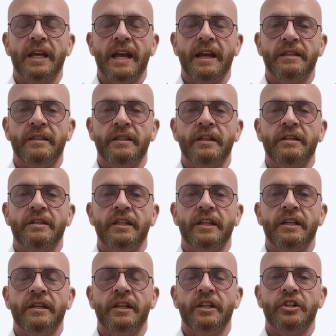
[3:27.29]

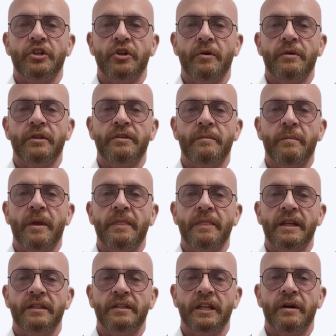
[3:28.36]
X13, insurance for when
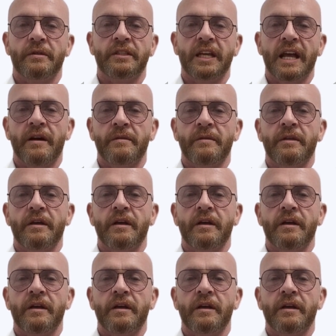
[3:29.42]
things go south.